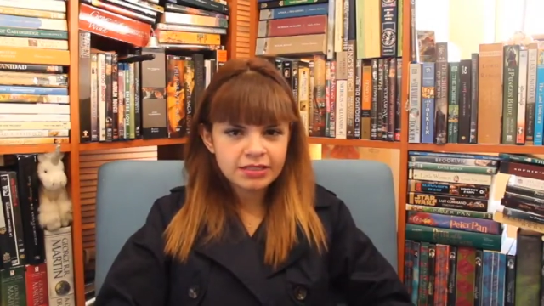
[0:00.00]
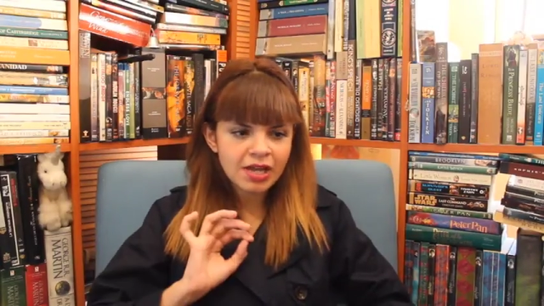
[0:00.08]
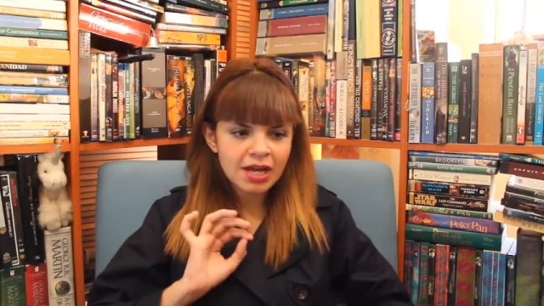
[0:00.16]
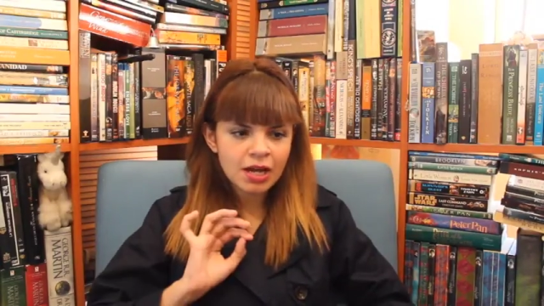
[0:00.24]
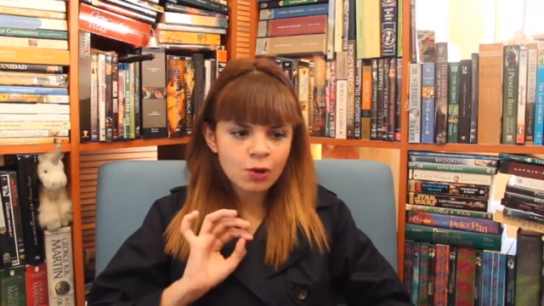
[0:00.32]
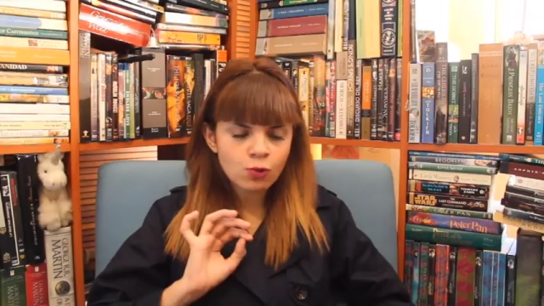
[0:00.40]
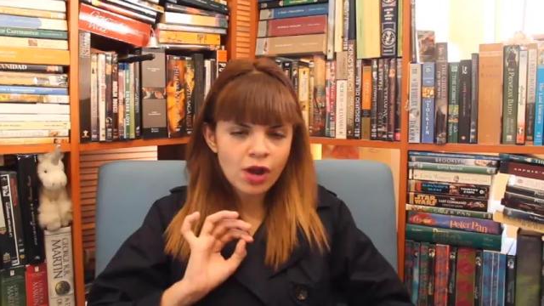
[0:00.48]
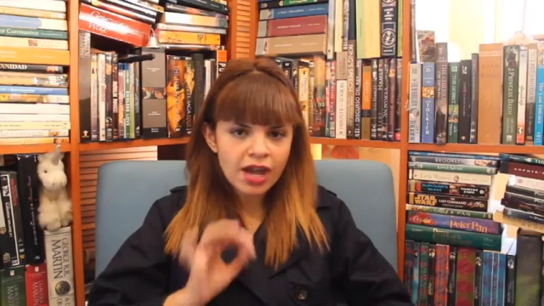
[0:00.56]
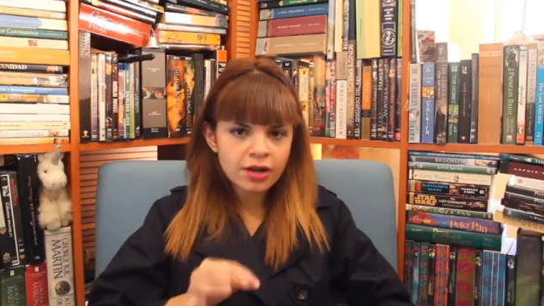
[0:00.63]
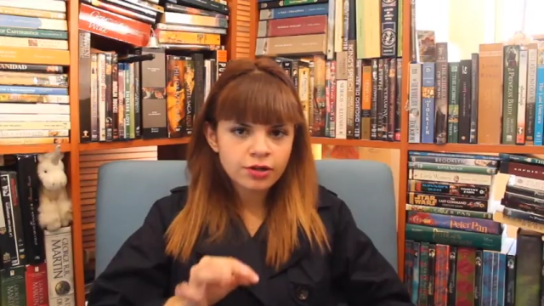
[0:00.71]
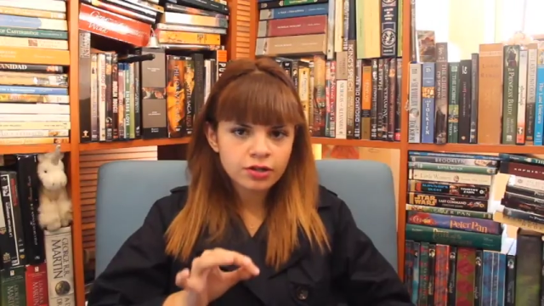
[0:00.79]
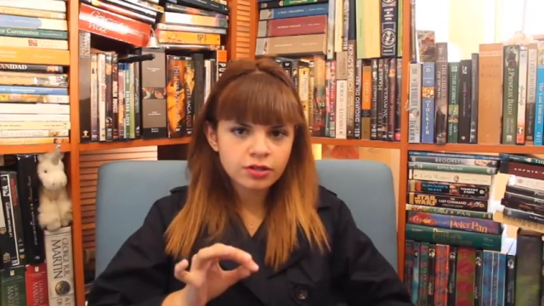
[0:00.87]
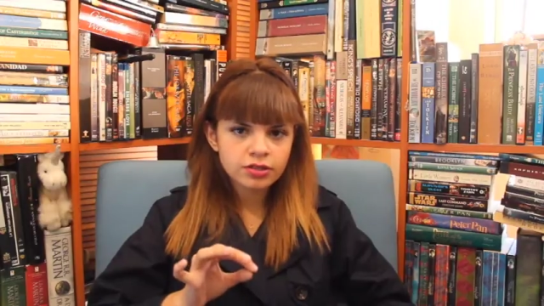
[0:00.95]
the
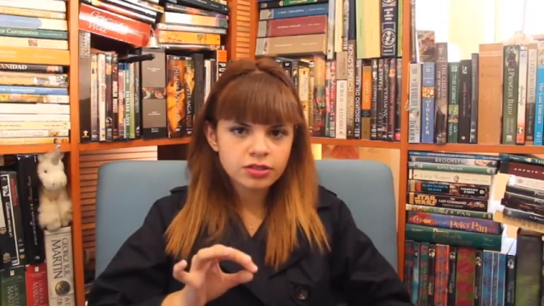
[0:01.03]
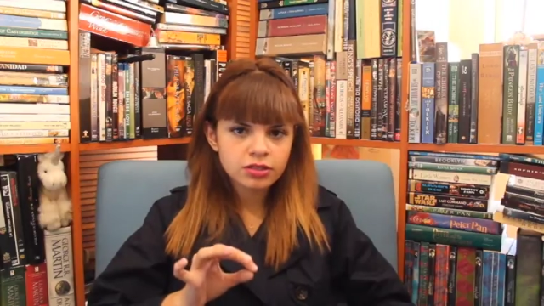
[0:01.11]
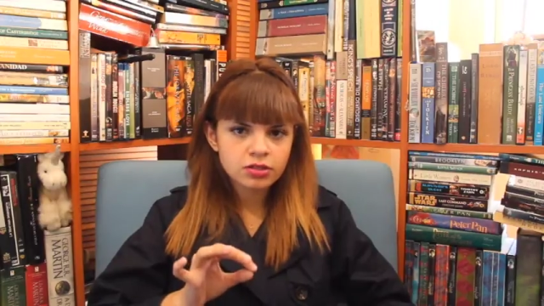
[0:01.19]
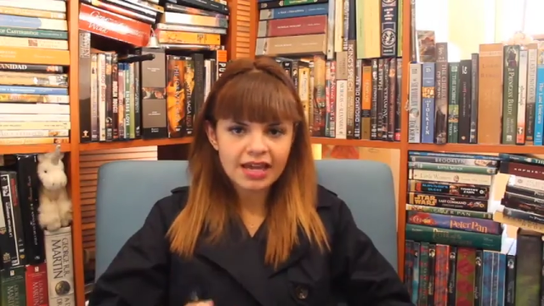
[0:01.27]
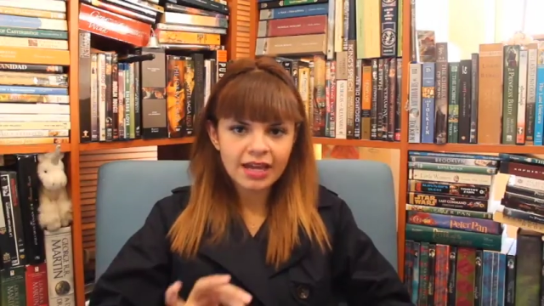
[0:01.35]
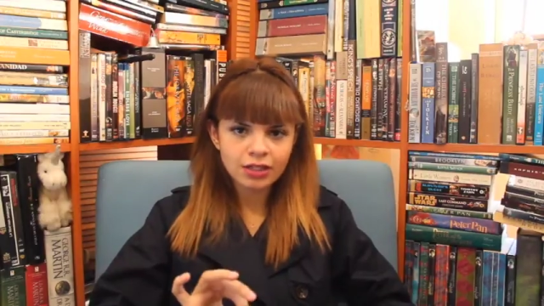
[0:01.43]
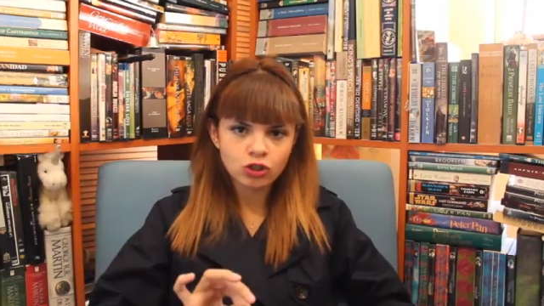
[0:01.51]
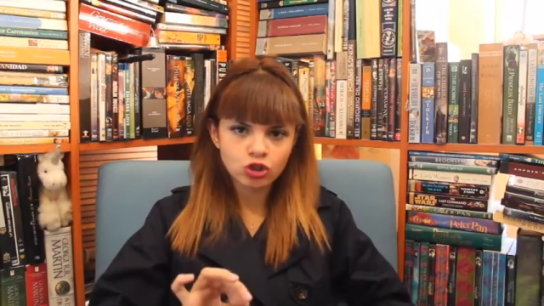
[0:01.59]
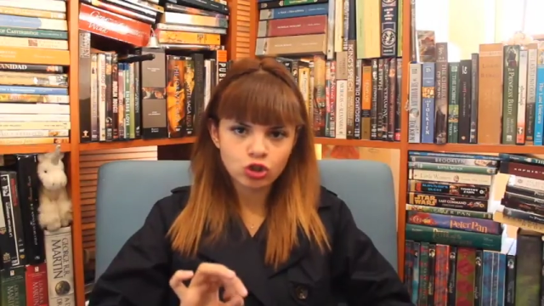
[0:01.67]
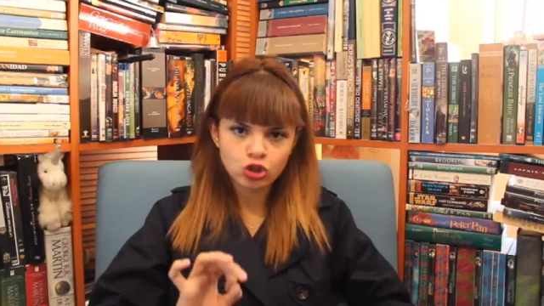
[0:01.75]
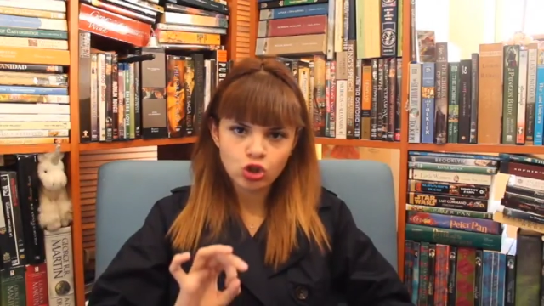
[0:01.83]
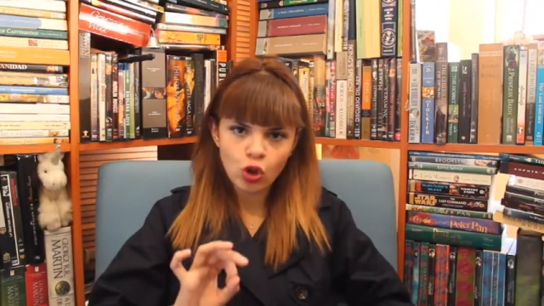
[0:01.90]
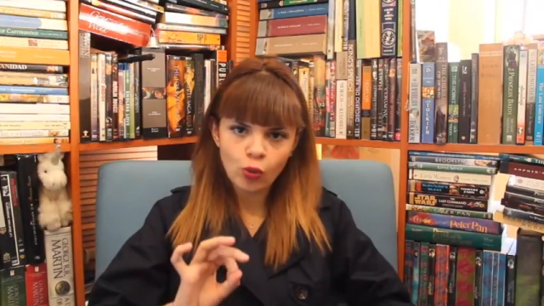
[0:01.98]
writers decide to
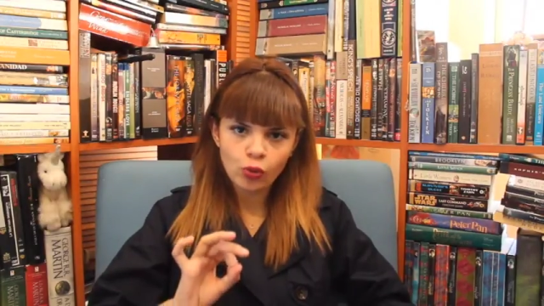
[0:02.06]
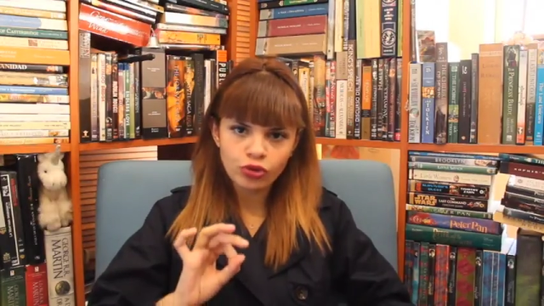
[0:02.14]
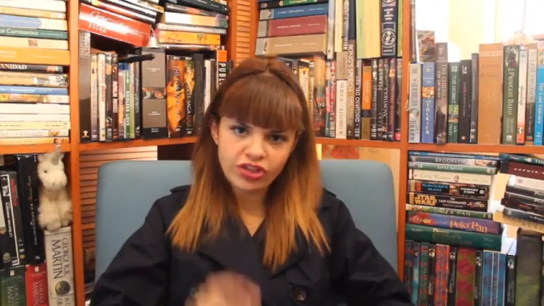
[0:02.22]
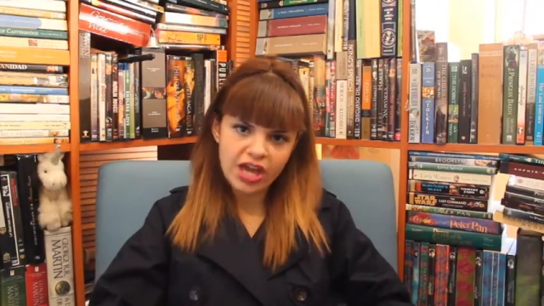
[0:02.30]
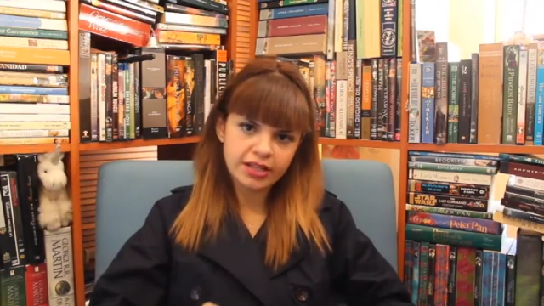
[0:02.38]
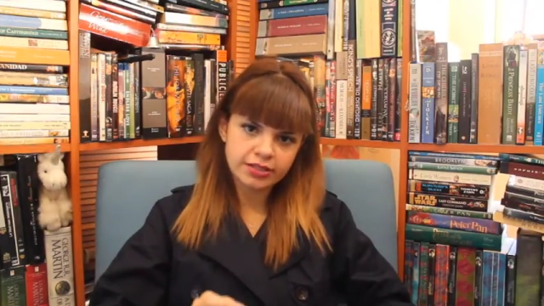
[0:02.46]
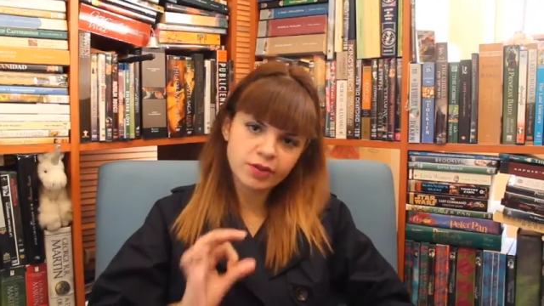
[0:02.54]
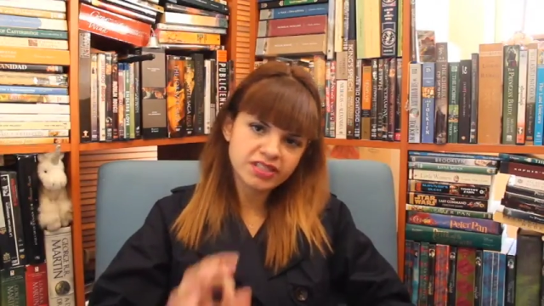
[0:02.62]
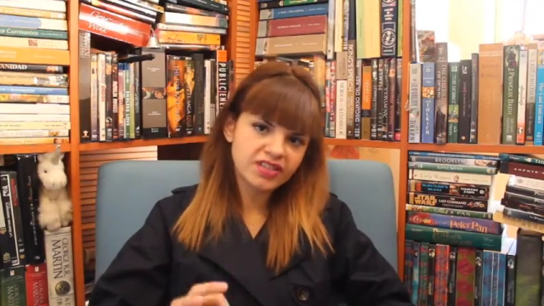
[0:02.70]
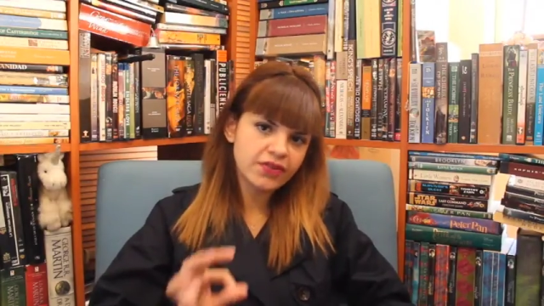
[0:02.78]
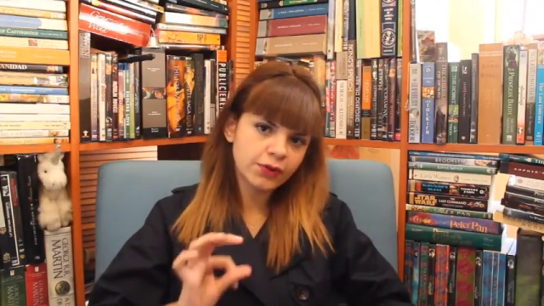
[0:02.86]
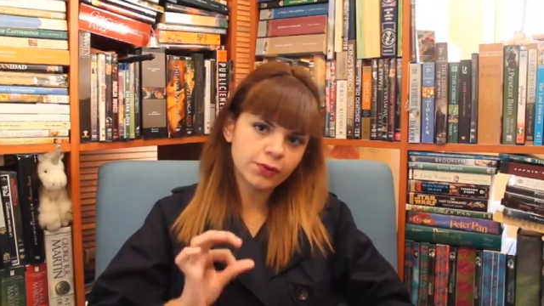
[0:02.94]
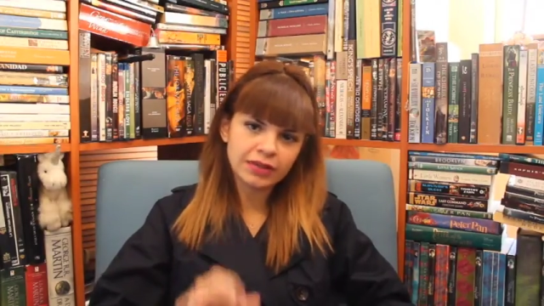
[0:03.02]
show that
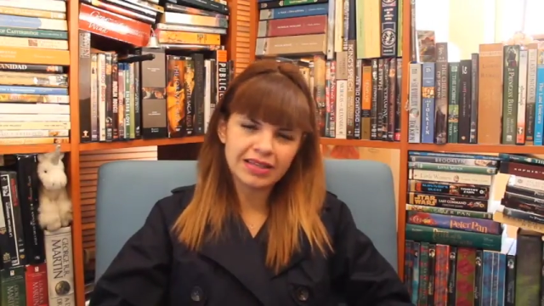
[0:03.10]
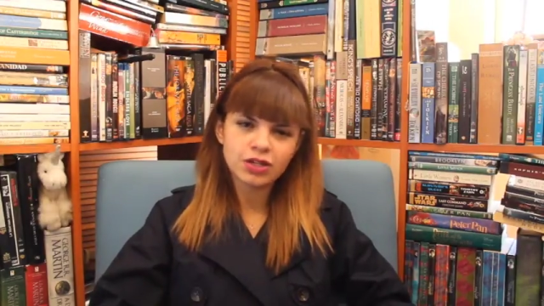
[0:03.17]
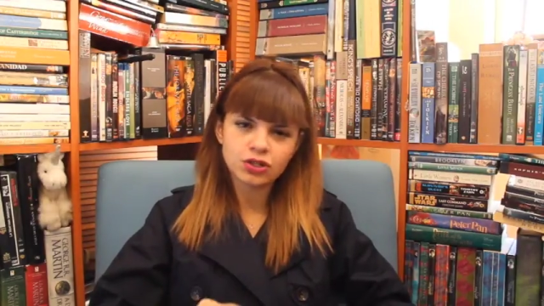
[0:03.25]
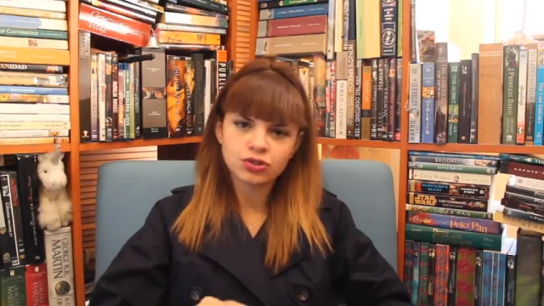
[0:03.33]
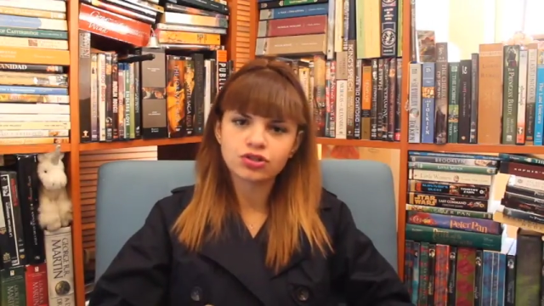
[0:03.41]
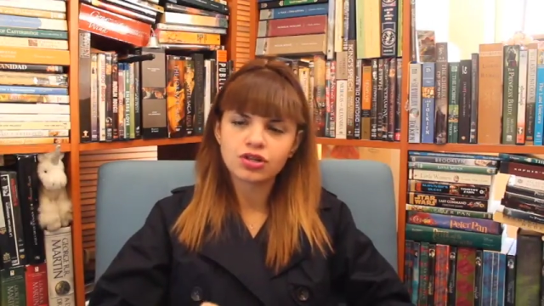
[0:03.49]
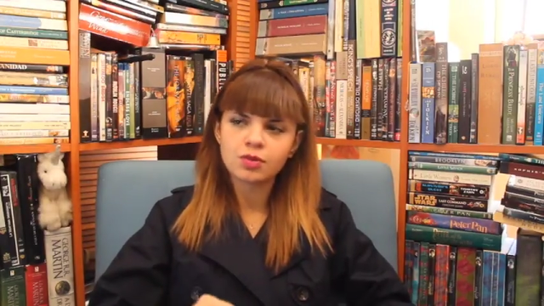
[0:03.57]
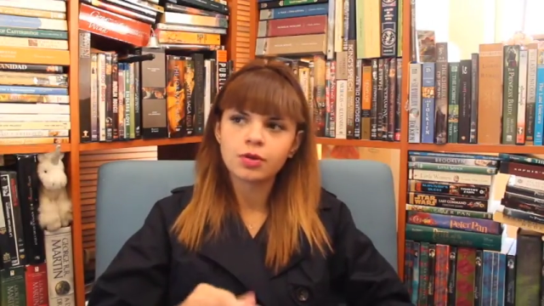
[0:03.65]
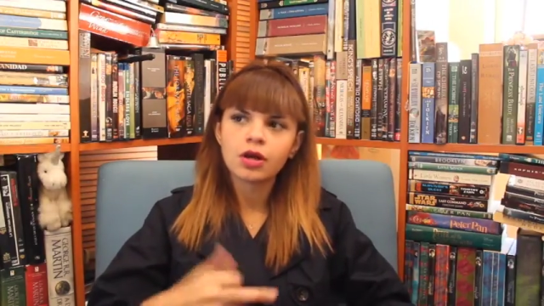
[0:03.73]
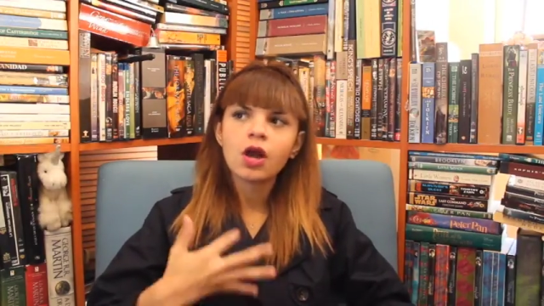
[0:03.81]
specific relationship.